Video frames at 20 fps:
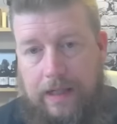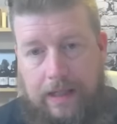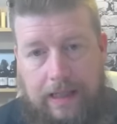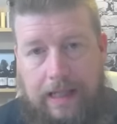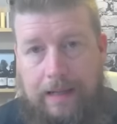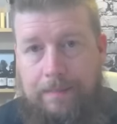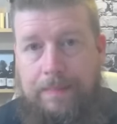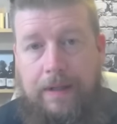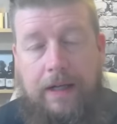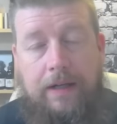
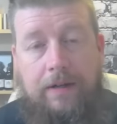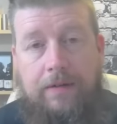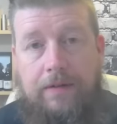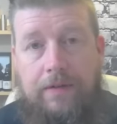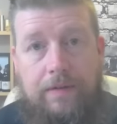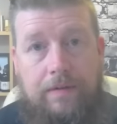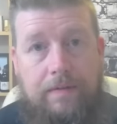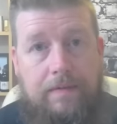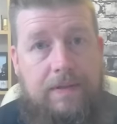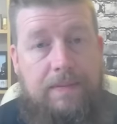They're
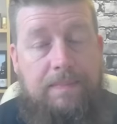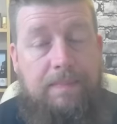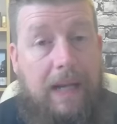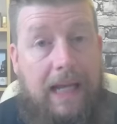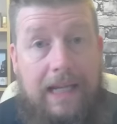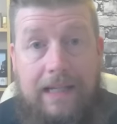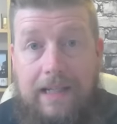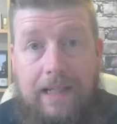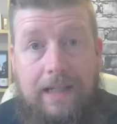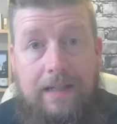both
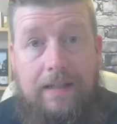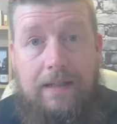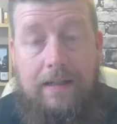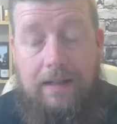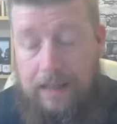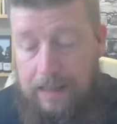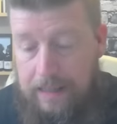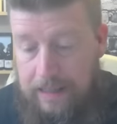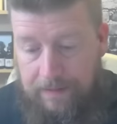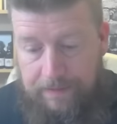splendid.
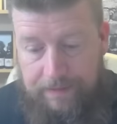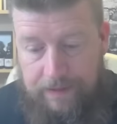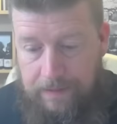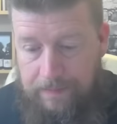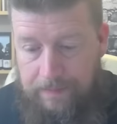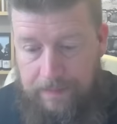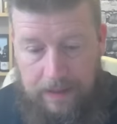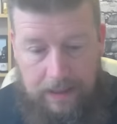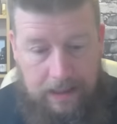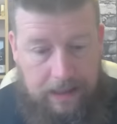I love
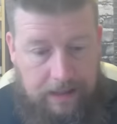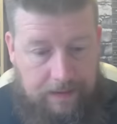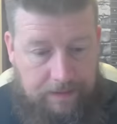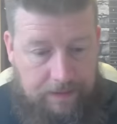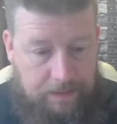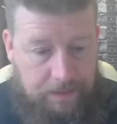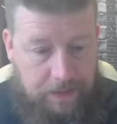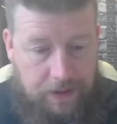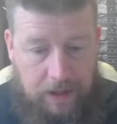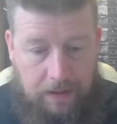them. I love
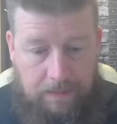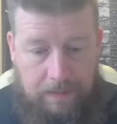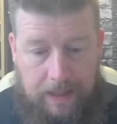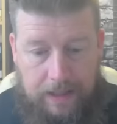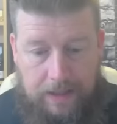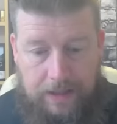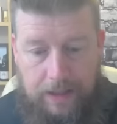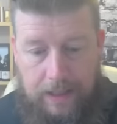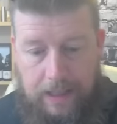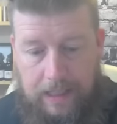them so
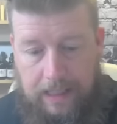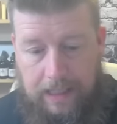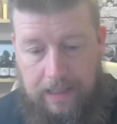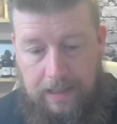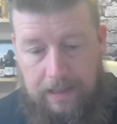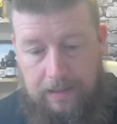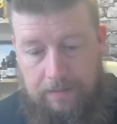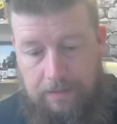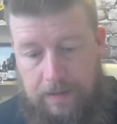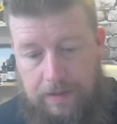much.
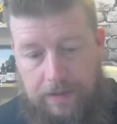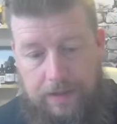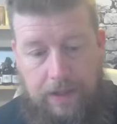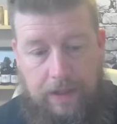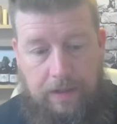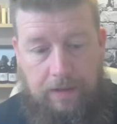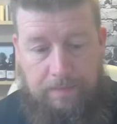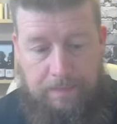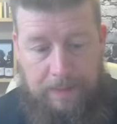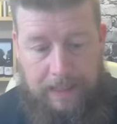I want
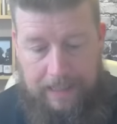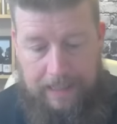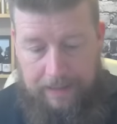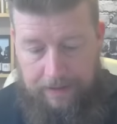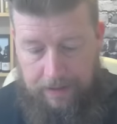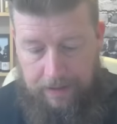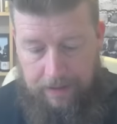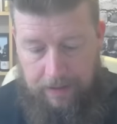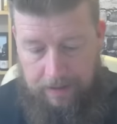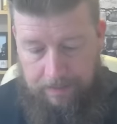to
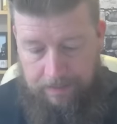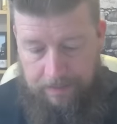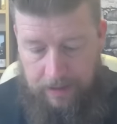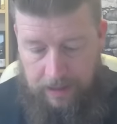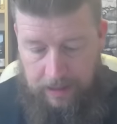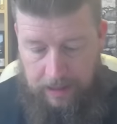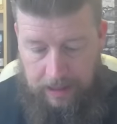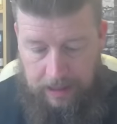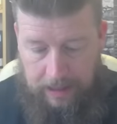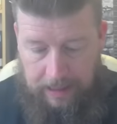bathe in them
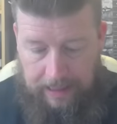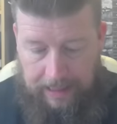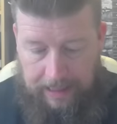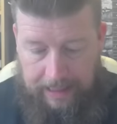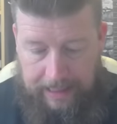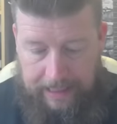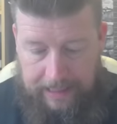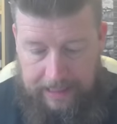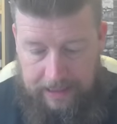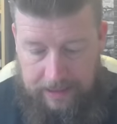
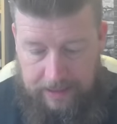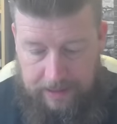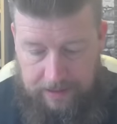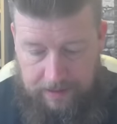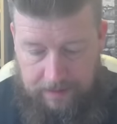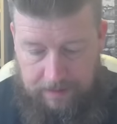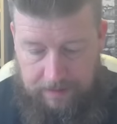and